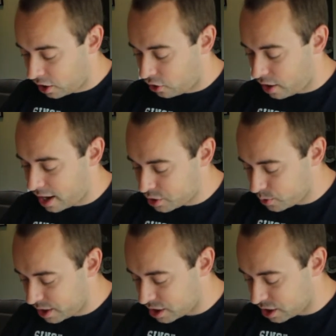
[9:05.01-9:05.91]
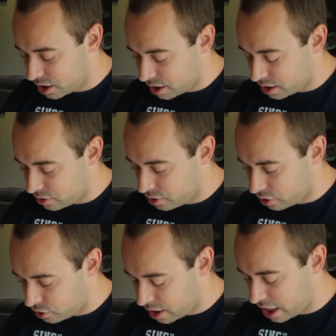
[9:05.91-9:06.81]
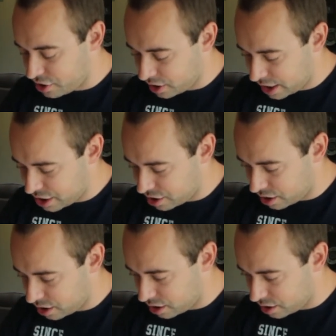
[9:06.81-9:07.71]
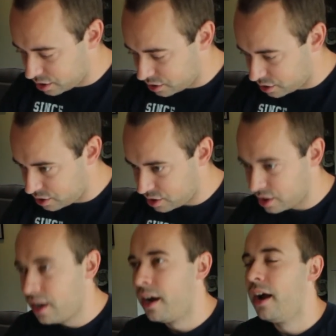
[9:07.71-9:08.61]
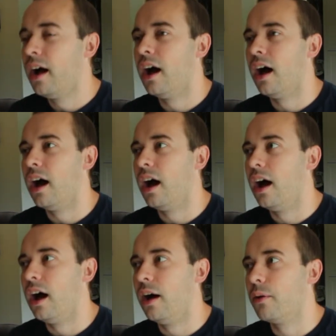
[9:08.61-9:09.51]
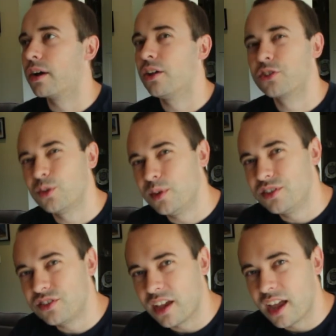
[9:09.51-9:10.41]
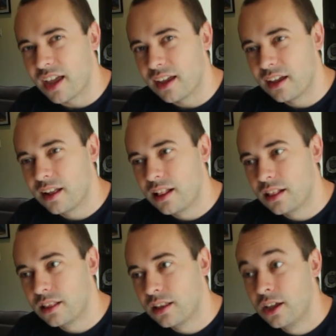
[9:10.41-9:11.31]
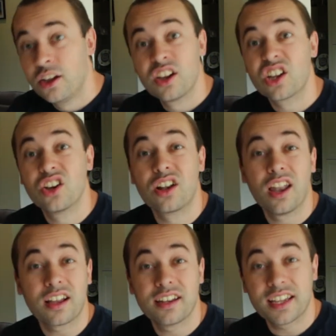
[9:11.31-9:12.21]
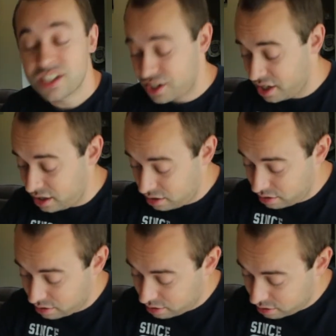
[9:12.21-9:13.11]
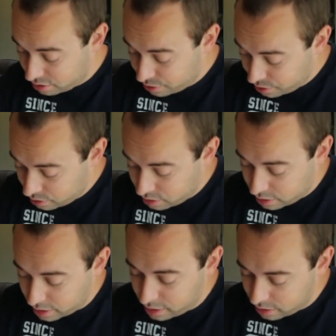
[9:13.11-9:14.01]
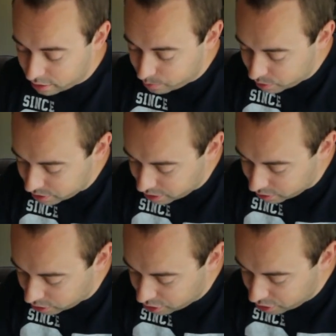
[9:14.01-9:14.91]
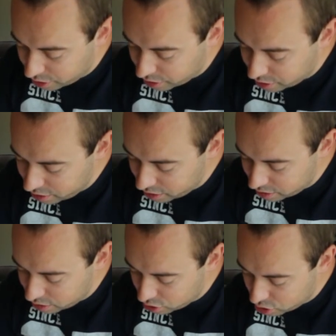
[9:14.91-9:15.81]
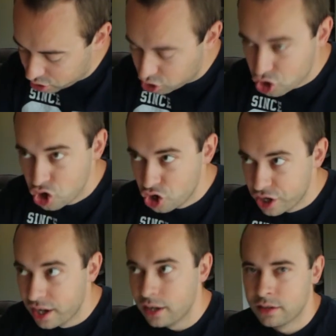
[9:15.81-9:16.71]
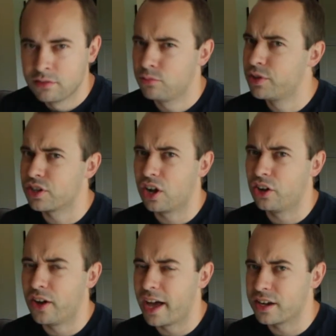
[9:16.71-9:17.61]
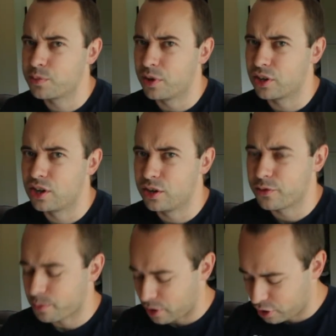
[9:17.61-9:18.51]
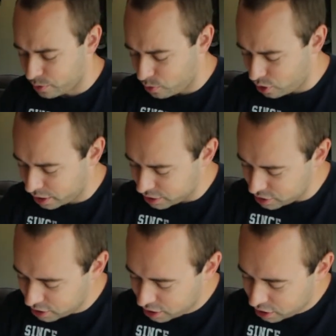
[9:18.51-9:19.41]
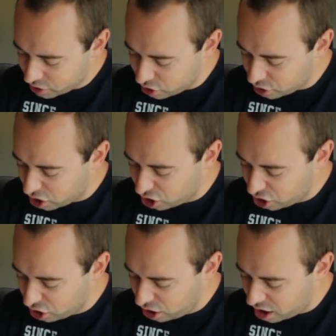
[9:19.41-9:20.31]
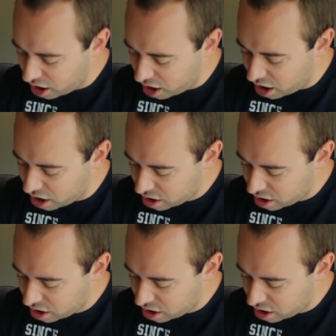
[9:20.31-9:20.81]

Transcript: Graduation, congratulations. What else could we say? Good luck next year. All right, I'm going to put down good. Good. We should all know how to spell good from our good mornings. Good luck.